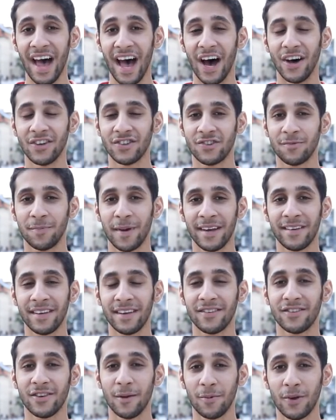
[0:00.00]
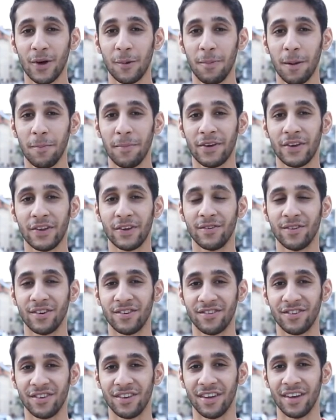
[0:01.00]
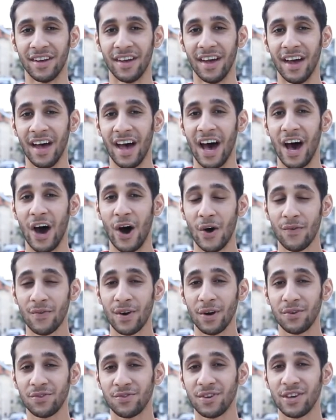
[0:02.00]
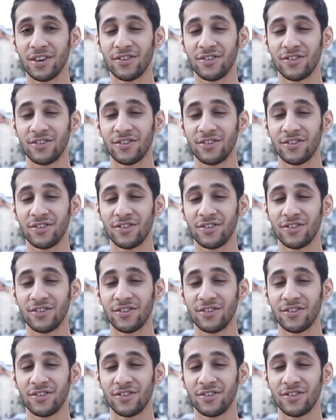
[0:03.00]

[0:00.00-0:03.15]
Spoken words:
I was expecting a typical public university. However, I was really